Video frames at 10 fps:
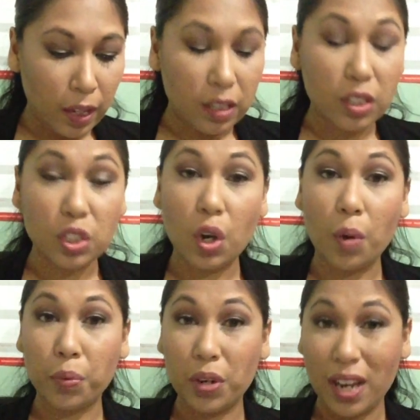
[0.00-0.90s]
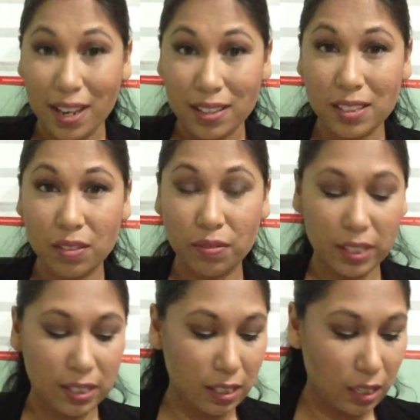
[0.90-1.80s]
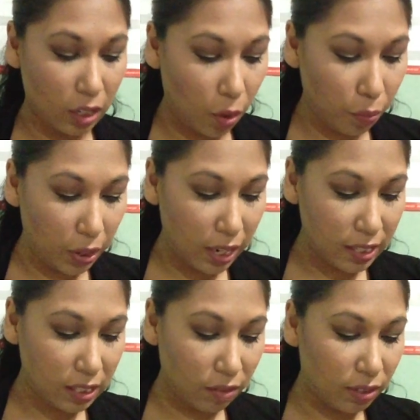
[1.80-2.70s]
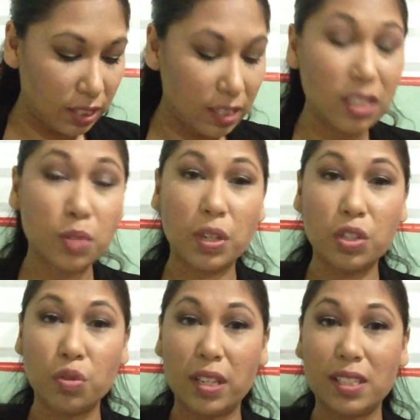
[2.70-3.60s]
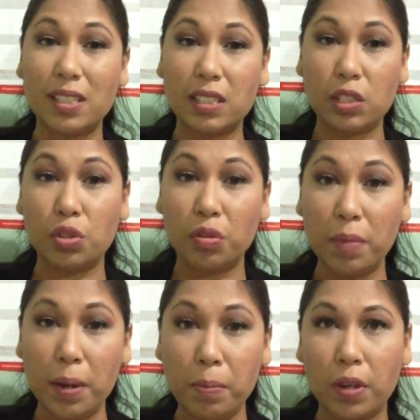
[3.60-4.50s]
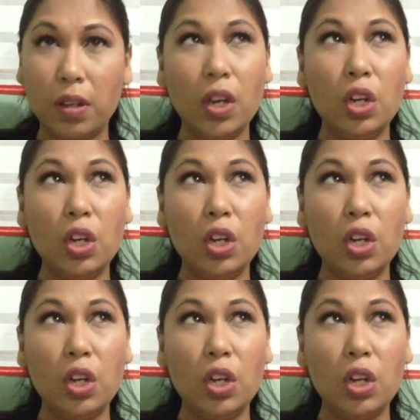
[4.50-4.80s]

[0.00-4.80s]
There's comprehensive listening, and comprehensive listening is where you try to listen to remember.